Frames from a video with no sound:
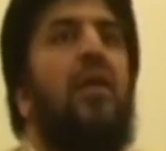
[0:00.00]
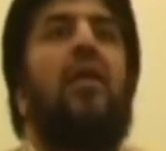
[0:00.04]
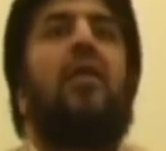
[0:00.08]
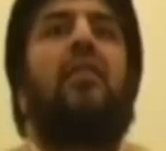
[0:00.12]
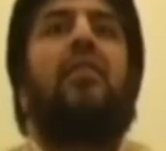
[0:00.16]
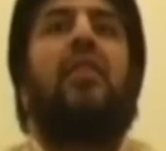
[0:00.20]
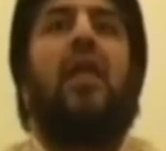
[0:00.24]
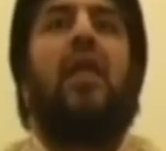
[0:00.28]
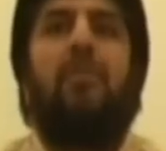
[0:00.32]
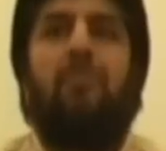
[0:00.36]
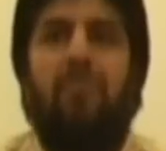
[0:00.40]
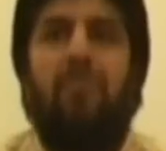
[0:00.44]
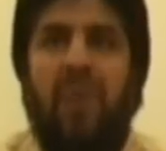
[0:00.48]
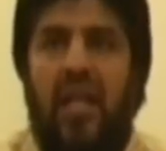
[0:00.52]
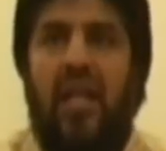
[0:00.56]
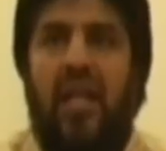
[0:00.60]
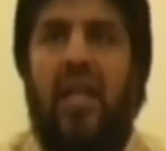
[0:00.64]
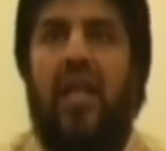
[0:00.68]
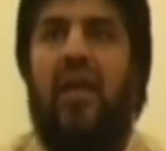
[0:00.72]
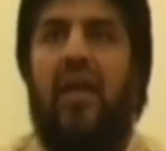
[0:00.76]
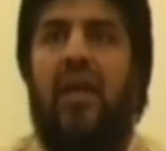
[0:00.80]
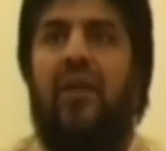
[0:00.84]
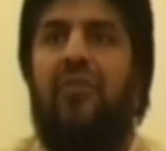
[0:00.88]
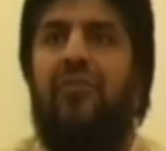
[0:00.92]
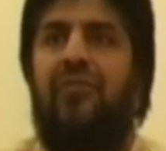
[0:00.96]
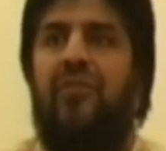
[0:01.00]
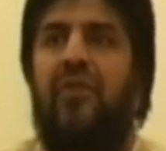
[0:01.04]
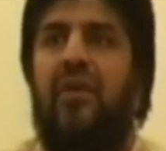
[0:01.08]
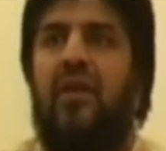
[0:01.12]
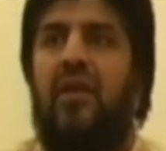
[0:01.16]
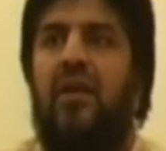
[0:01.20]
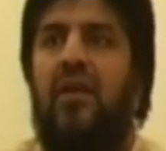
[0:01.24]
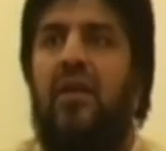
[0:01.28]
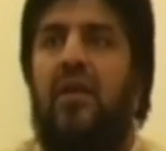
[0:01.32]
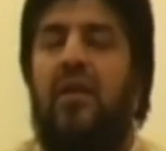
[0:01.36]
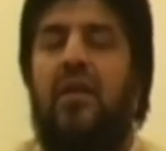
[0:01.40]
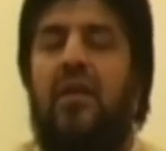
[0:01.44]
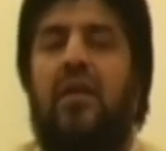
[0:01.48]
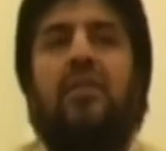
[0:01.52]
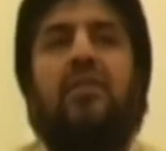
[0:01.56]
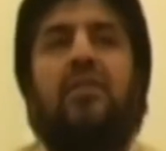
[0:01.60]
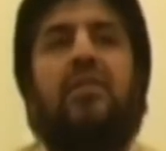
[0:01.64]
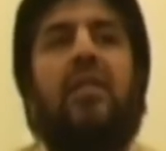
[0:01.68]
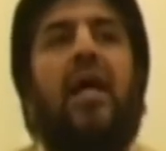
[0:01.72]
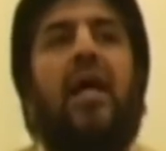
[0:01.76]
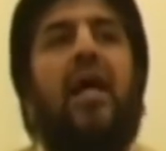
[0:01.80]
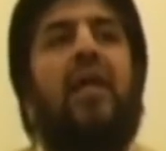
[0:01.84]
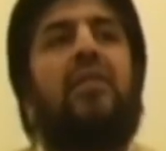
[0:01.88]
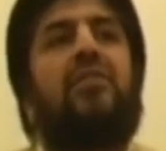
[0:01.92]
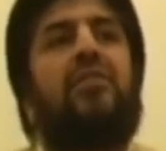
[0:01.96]
they believe
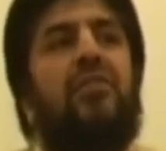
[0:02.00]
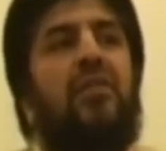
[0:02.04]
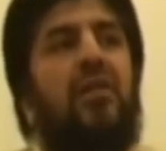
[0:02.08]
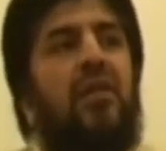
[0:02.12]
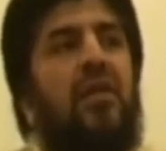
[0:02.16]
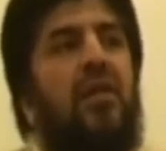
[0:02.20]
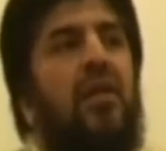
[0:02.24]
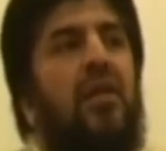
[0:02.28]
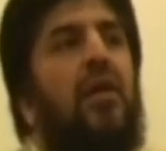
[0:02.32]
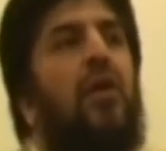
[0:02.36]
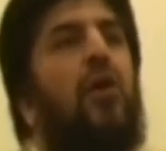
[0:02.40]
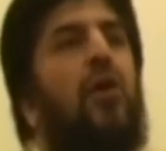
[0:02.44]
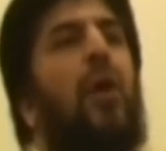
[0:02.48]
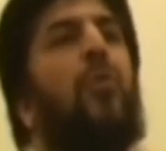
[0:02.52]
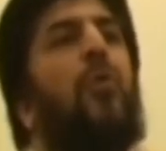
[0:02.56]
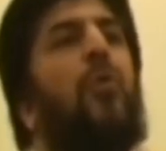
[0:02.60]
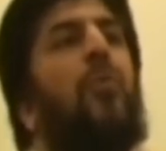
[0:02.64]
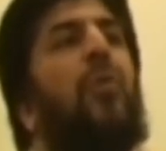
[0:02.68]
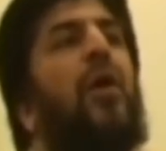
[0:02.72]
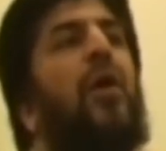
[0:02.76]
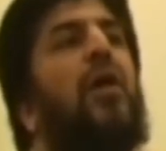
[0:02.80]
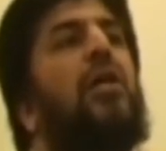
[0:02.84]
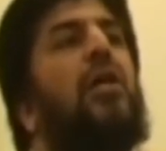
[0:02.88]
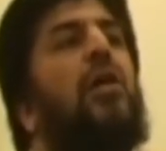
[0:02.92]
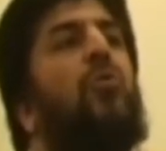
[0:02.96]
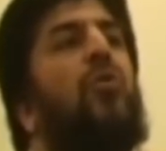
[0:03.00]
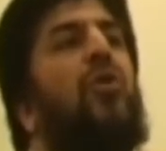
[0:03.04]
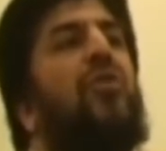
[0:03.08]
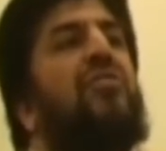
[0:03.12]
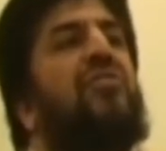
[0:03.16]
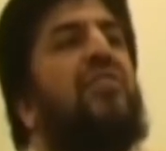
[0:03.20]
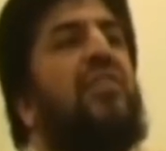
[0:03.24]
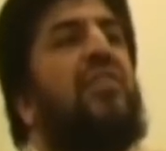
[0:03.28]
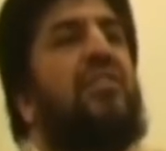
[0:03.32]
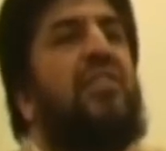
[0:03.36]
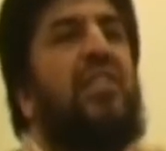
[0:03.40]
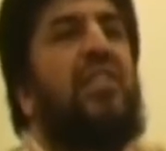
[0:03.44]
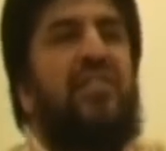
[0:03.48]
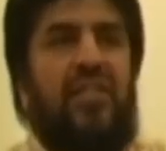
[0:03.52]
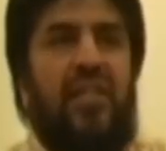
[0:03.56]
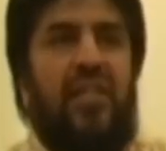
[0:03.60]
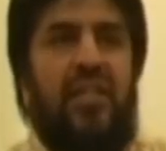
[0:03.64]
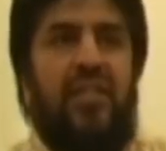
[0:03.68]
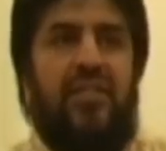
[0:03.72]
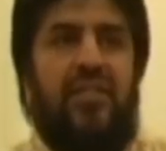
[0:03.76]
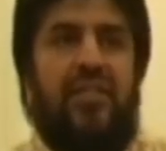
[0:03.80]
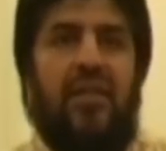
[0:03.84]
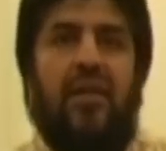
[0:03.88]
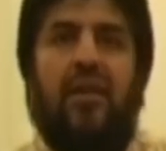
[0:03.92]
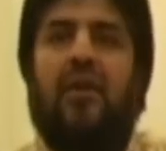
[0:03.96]
that Abu Bakr was a
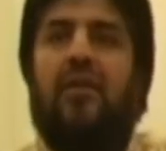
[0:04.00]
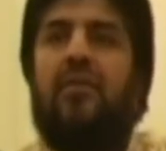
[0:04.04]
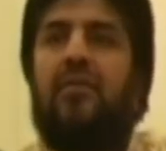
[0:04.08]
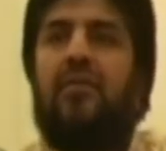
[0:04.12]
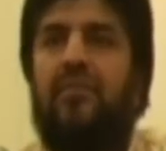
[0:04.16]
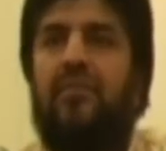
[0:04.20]
deceiver.